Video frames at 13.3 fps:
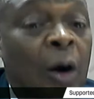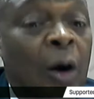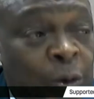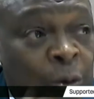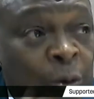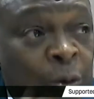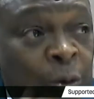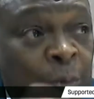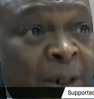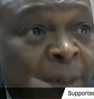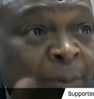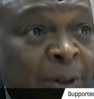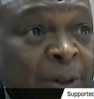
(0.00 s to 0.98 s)
also be
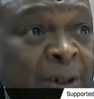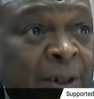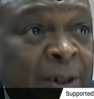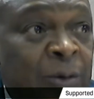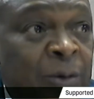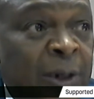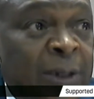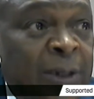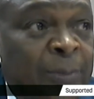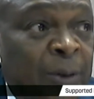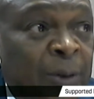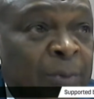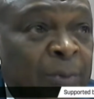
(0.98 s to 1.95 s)
in a position to
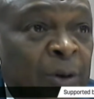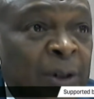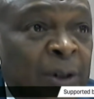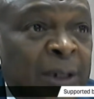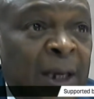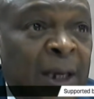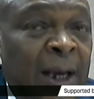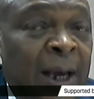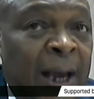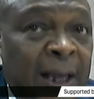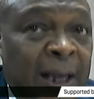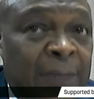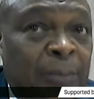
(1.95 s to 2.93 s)
export. Because
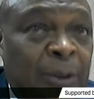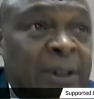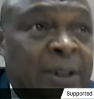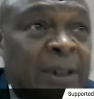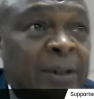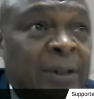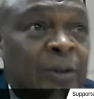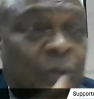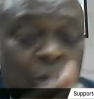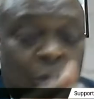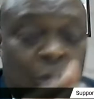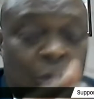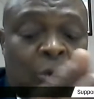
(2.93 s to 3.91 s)
exporting
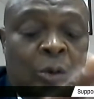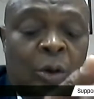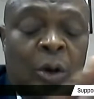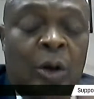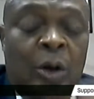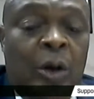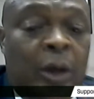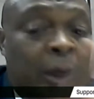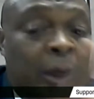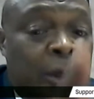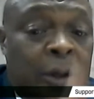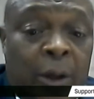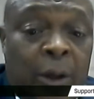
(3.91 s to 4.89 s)
to
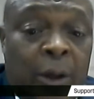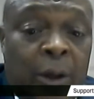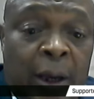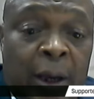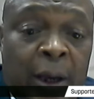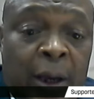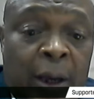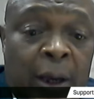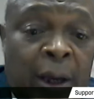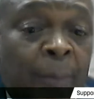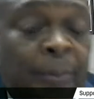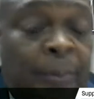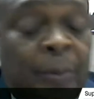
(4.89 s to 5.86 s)

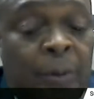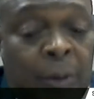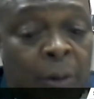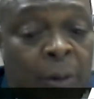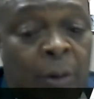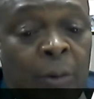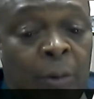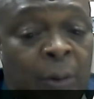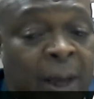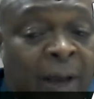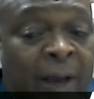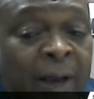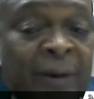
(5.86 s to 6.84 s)
Europe or
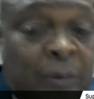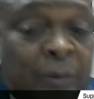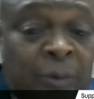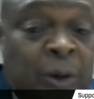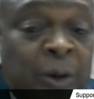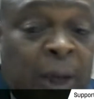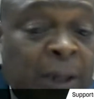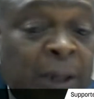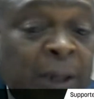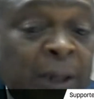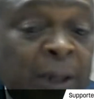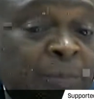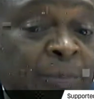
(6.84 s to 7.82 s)
wherever, we
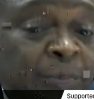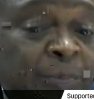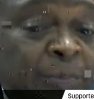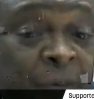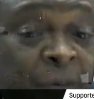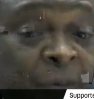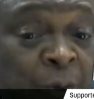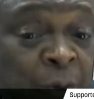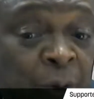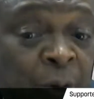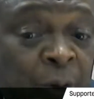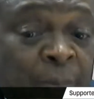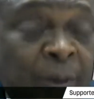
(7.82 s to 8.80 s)
export beef to
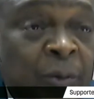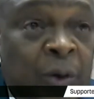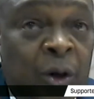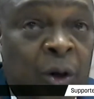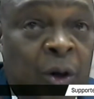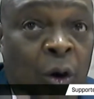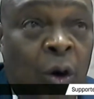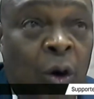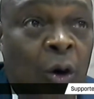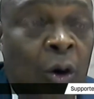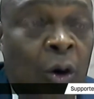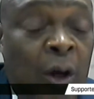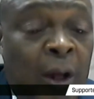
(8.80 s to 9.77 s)
Europe, and we
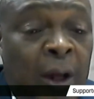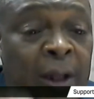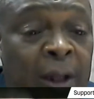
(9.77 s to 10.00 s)
know